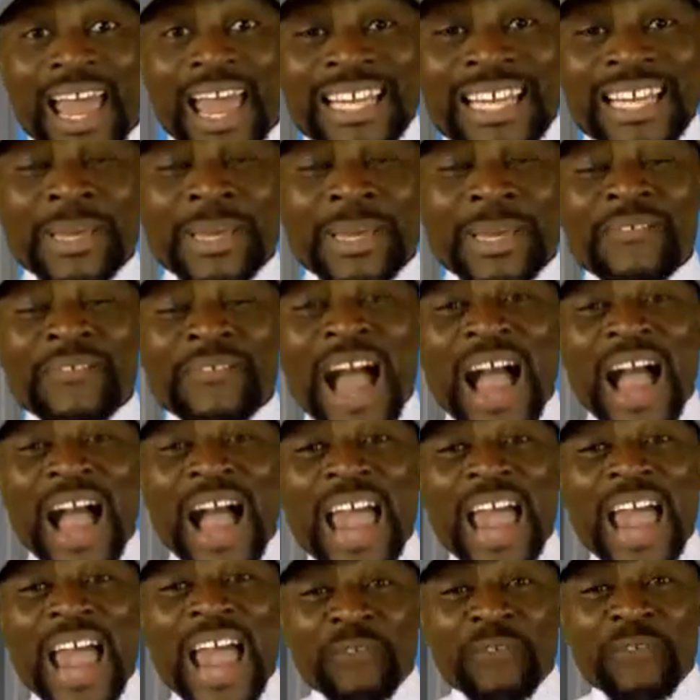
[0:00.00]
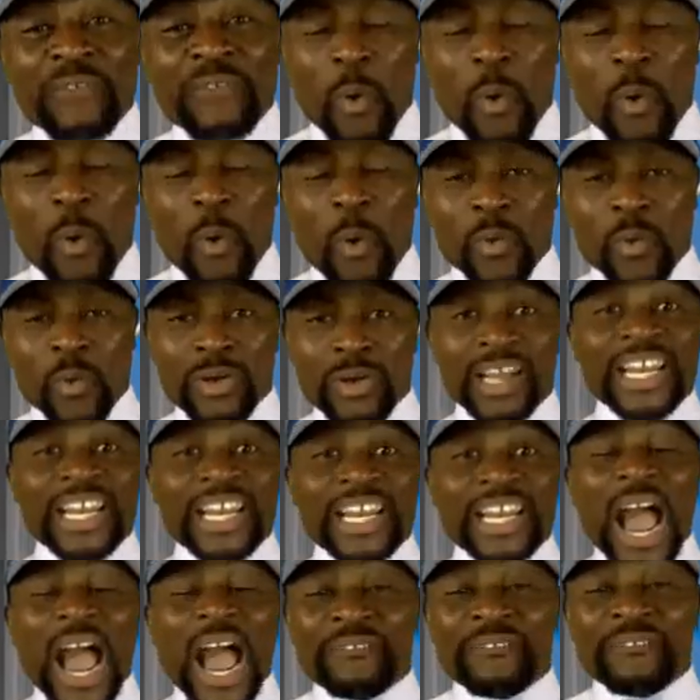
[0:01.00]
be give Ivo the
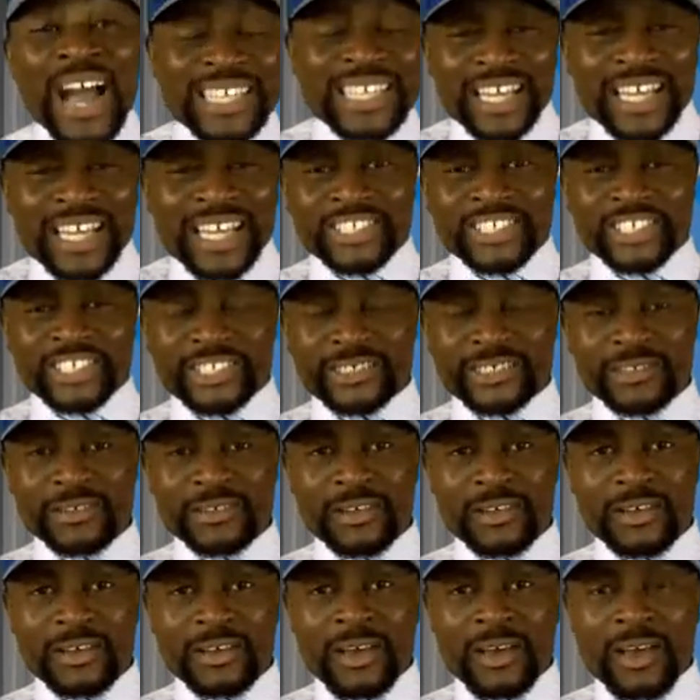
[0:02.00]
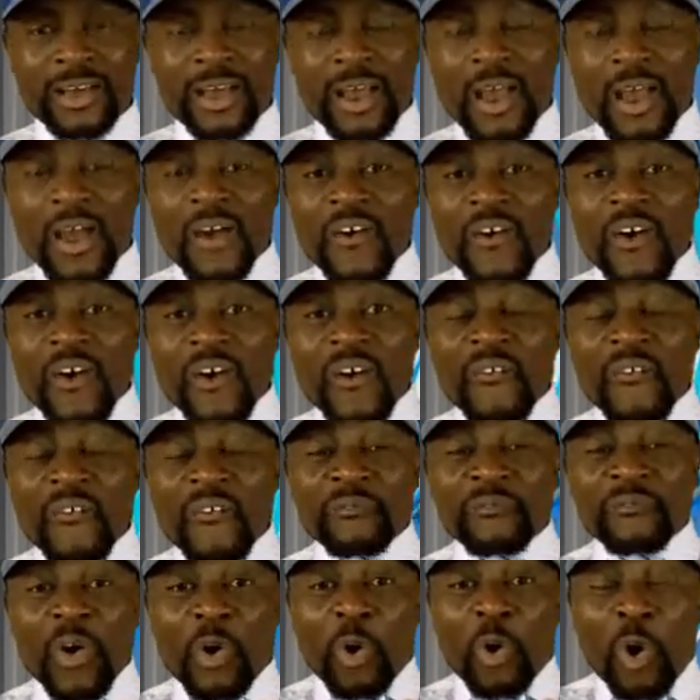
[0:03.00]
advantage for
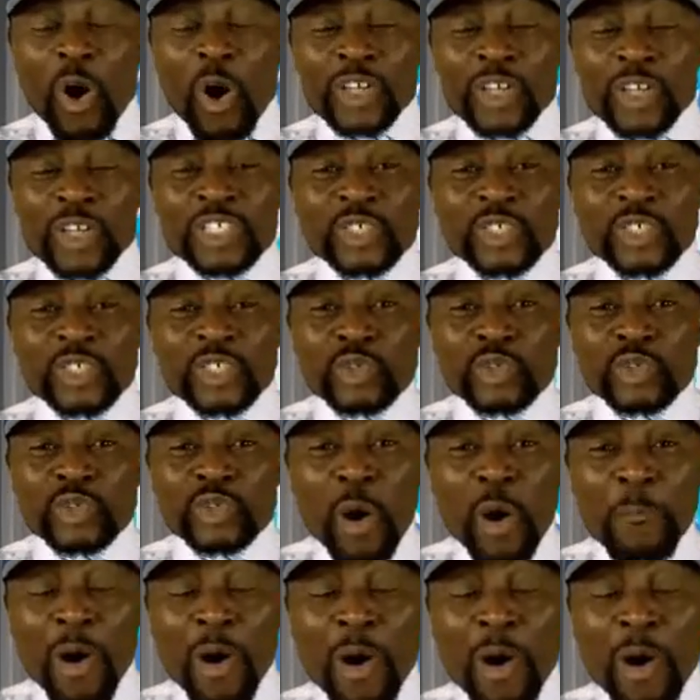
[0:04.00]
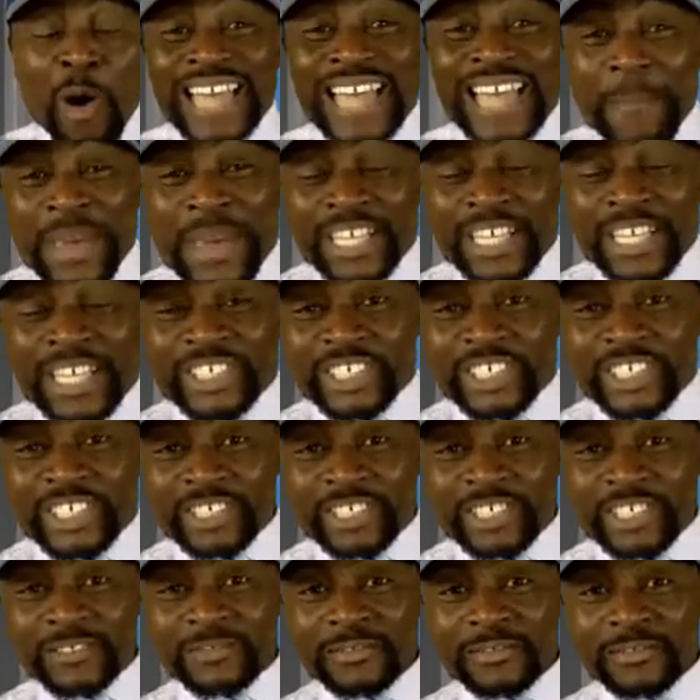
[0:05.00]
cause so much damage
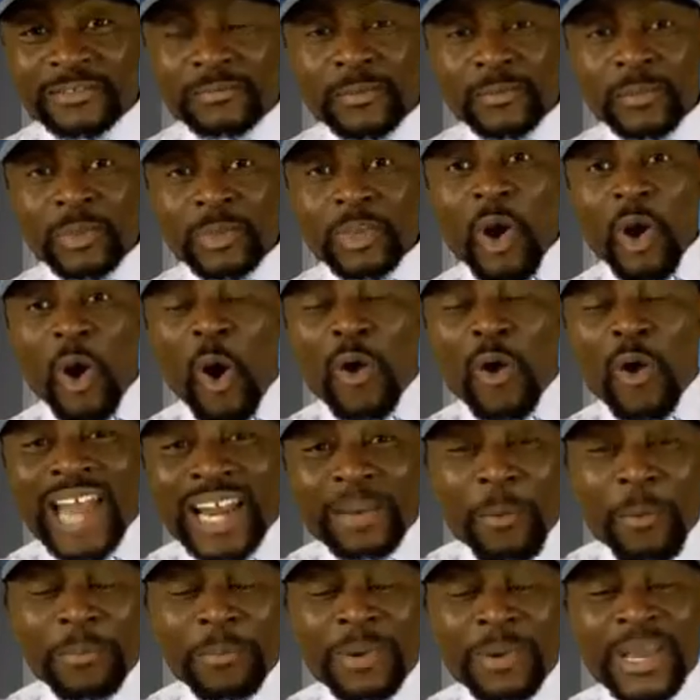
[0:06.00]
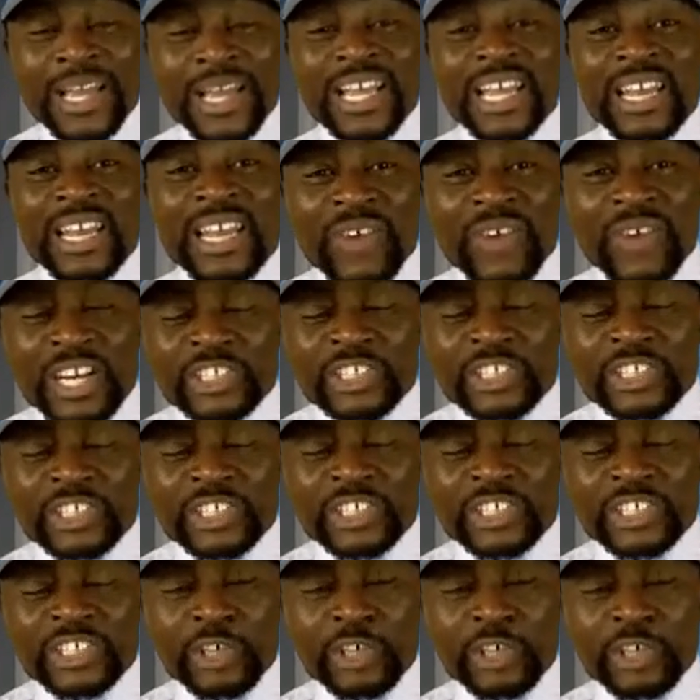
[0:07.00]
on La Republique in a very short period of
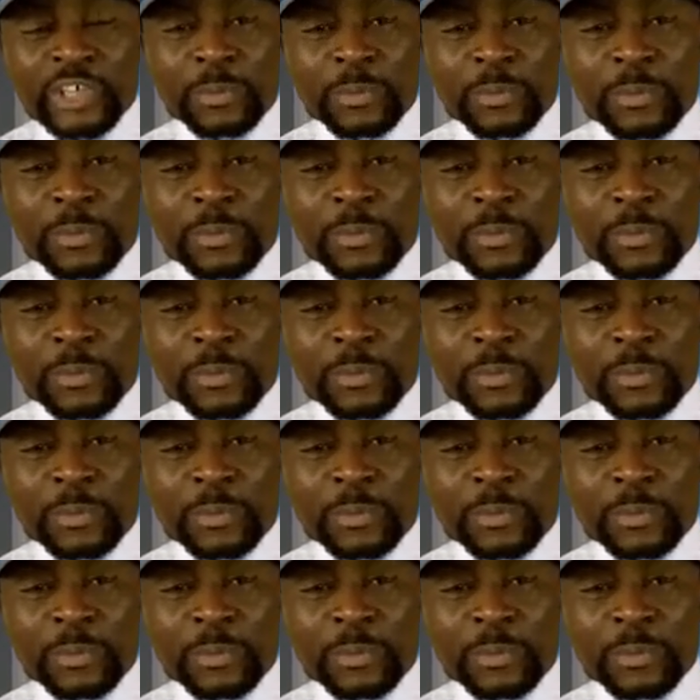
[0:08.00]
time.